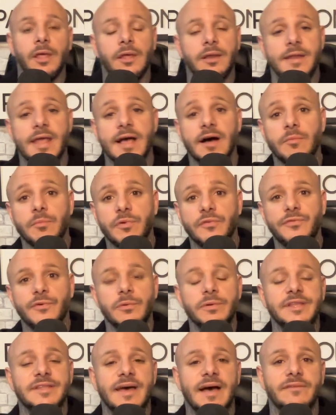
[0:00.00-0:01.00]
Now, before
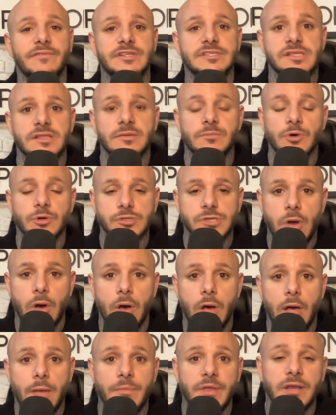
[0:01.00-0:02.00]
we dive into the most
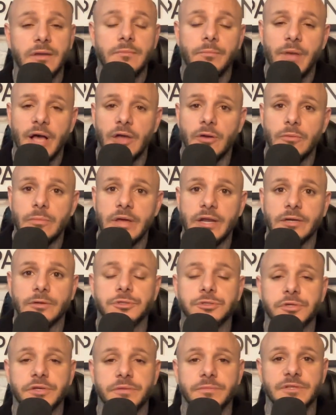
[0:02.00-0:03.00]
common biomedical
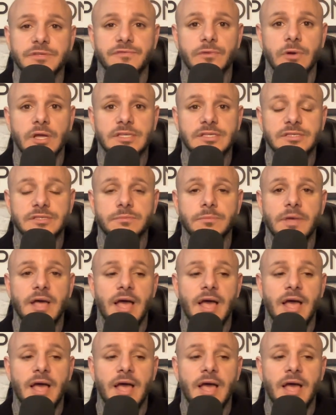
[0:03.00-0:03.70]
treatments for autism,